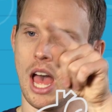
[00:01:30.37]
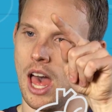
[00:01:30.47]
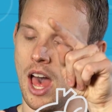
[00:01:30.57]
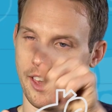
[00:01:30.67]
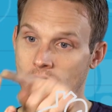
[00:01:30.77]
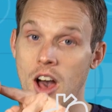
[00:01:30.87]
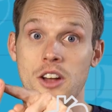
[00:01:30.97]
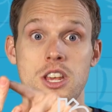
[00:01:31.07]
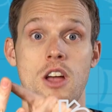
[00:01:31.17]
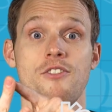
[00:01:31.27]
a
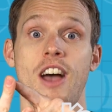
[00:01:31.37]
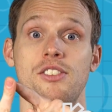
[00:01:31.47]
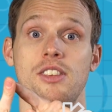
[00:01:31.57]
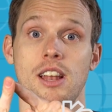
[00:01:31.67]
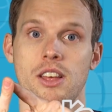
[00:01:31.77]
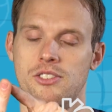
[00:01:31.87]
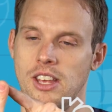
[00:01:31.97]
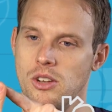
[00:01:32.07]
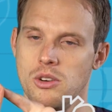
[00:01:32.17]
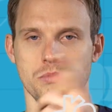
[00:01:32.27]
cardiovascular
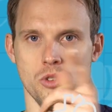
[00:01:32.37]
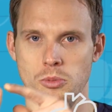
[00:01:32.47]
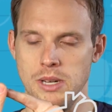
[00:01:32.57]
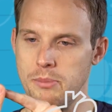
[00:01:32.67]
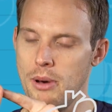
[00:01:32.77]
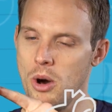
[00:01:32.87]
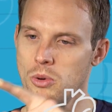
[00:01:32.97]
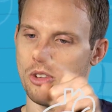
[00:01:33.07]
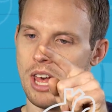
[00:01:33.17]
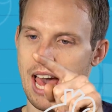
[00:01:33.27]
signal, normally the
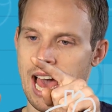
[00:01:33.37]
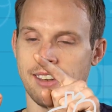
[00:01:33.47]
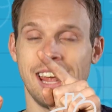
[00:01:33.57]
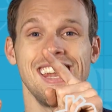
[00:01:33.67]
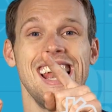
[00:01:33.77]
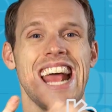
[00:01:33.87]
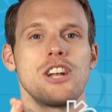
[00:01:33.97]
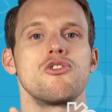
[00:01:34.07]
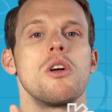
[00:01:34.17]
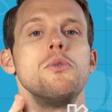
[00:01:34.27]
pulse, and an
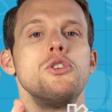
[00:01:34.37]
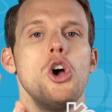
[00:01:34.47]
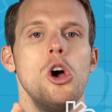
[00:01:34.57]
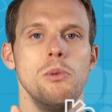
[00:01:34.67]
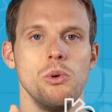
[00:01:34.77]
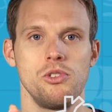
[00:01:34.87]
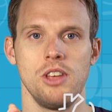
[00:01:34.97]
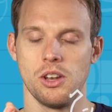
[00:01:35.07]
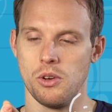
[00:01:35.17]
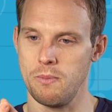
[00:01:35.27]
electrodermal
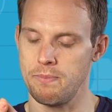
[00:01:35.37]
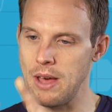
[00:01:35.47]
signal.